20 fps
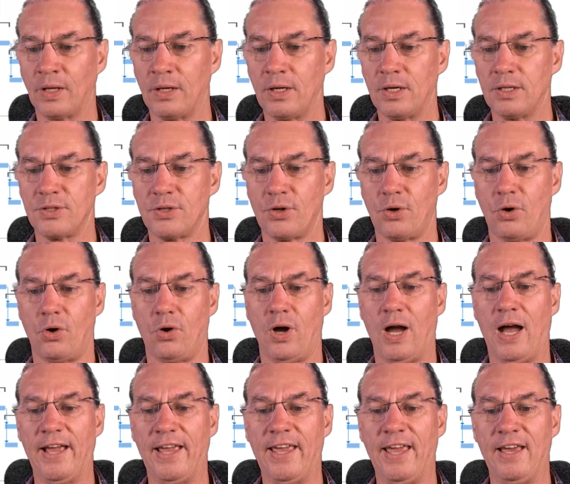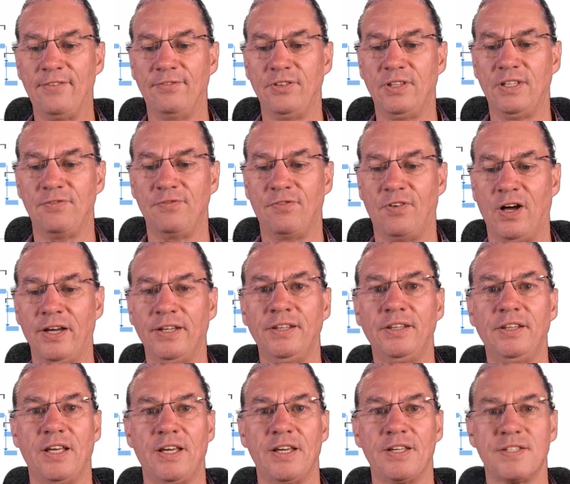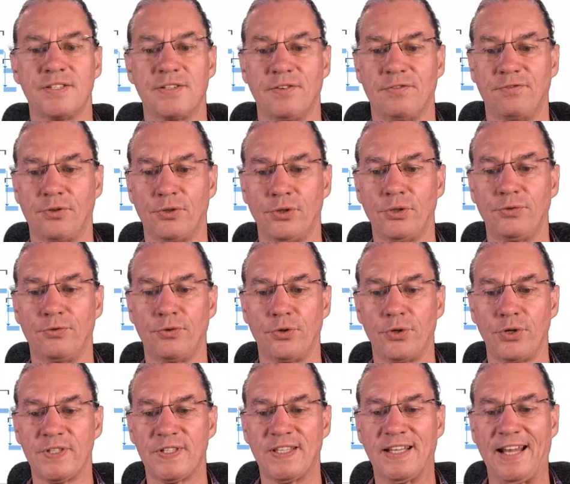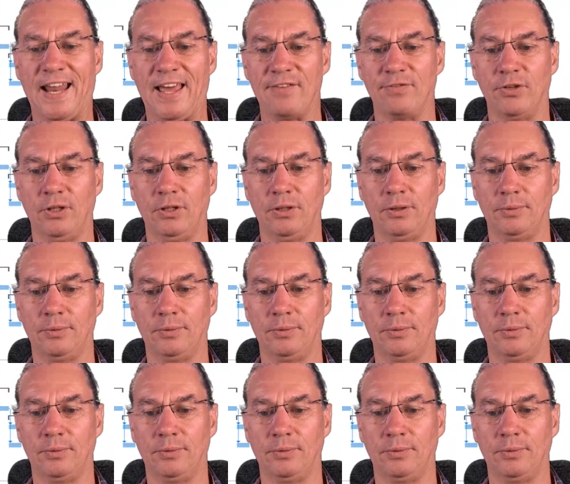So I have defined this for the first level.